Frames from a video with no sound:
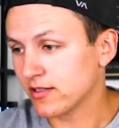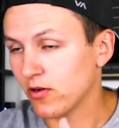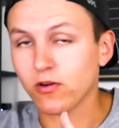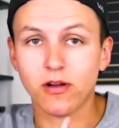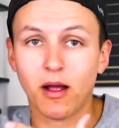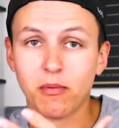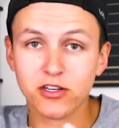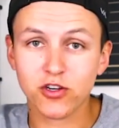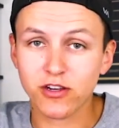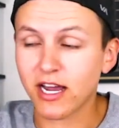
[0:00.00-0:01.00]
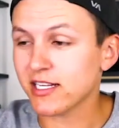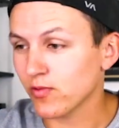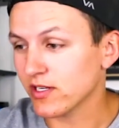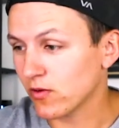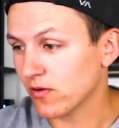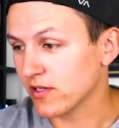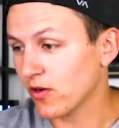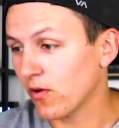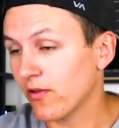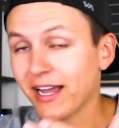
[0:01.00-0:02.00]
So I'm gonna show you guys the results.
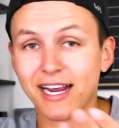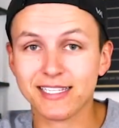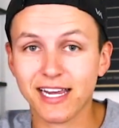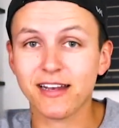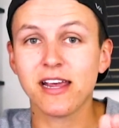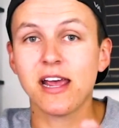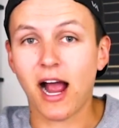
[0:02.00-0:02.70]
So like I said,